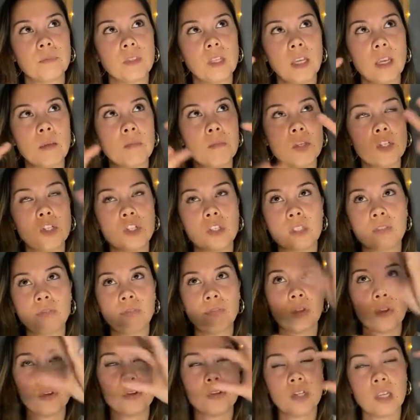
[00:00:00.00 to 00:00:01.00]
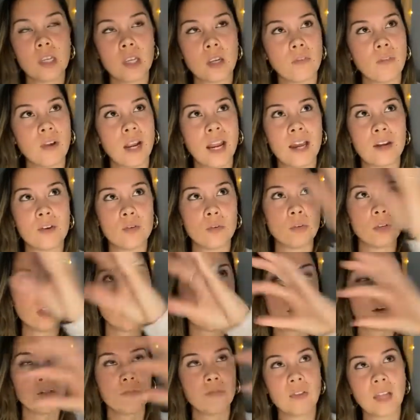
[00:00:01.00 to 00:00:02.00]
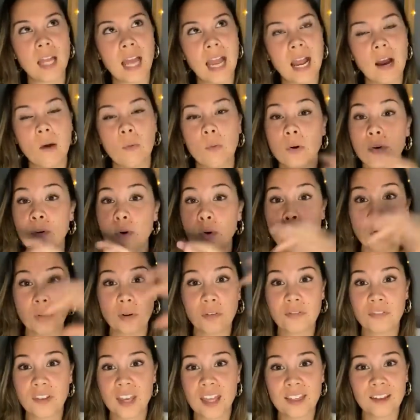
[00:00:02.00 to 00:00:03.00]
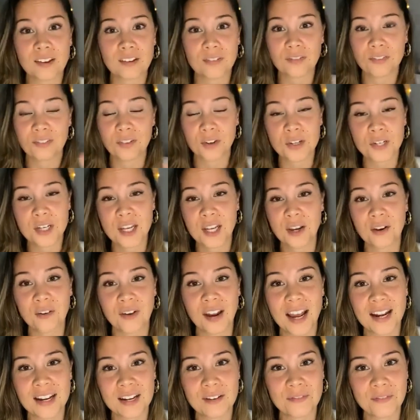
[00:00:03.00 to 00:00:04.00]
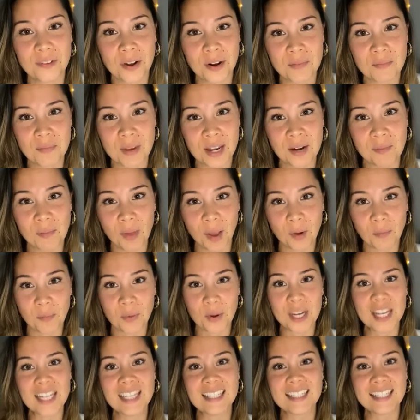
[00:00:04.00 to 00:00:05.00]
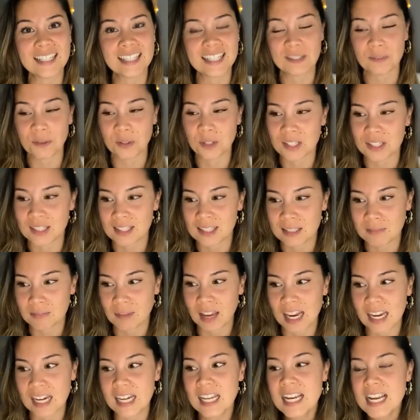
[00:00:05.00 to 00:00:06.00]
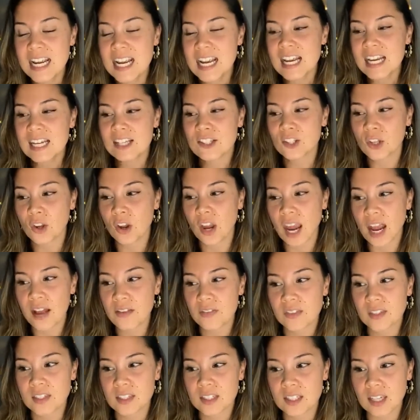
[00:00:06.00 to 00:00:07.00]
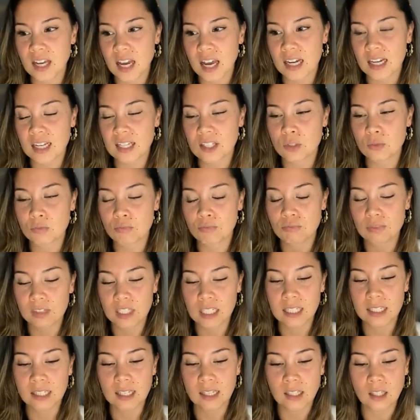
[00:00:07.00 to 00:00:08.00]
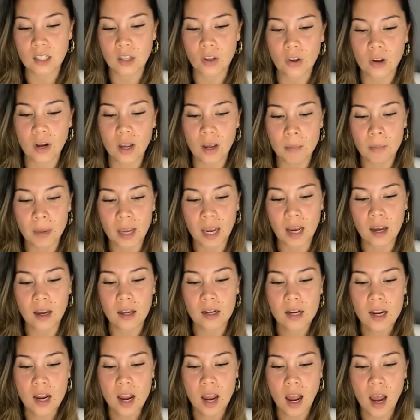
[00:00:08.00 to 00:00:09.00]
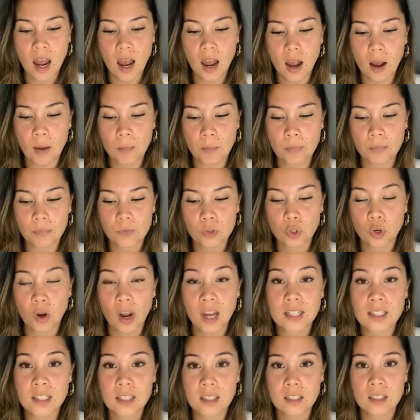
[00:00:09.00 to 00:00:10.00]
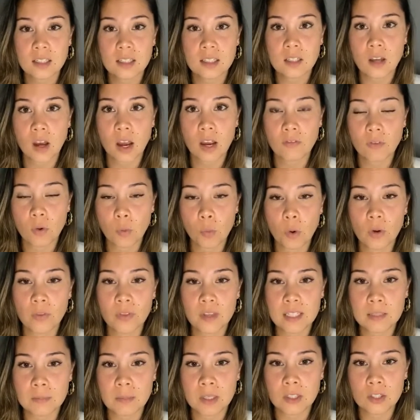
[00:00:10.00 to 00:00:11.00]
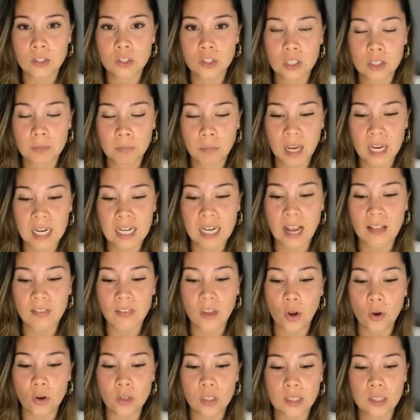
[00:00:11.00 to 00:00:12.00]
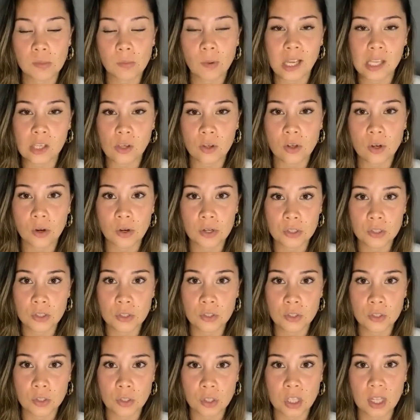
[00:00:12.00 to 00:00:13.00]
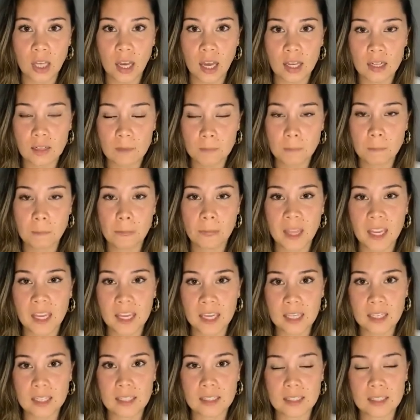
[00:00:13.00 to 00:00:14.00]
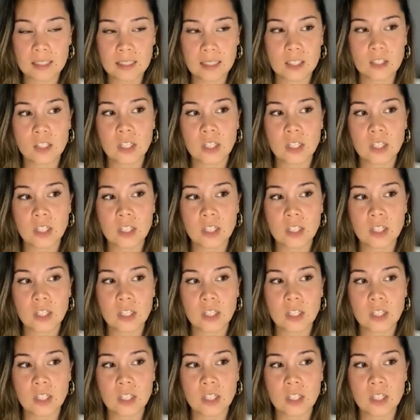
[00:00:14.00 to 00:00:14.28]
images floating around, or like a flower or a feather floating around in front of me, and I'm like, what is this? What does this mean? So at the start, it's really a lot about trying to decipher what these messages mean, and the only way you're going to do that is